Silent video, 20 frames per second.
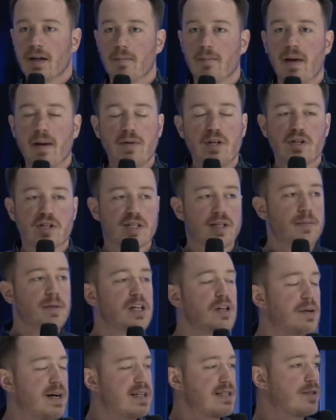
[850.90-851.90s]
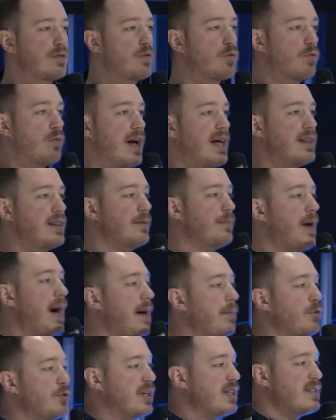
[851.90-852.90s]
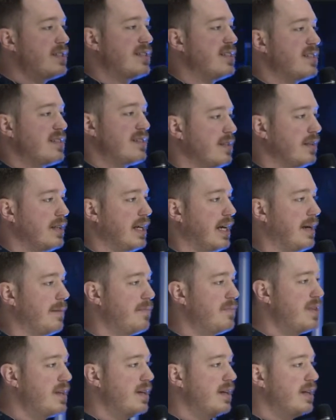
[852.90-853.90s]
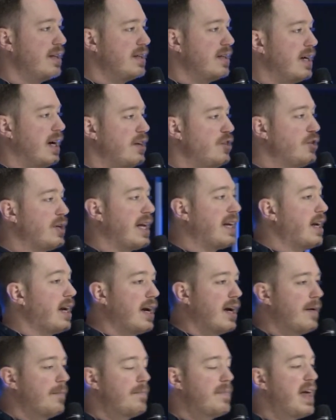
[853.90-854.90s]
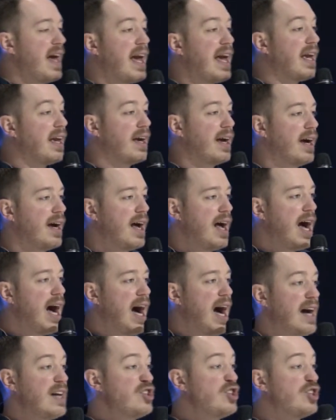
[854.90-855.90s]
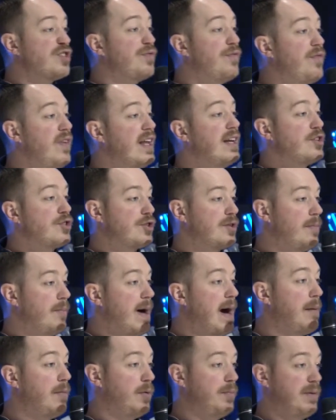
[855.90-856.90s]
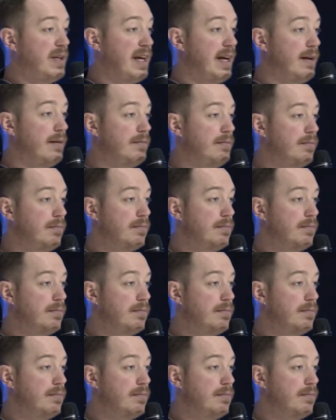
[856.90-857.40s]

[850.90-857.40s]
Maybe you're somebody who hasn't read the Bible consistently, and you're like, hey, I just finished a Bible plan.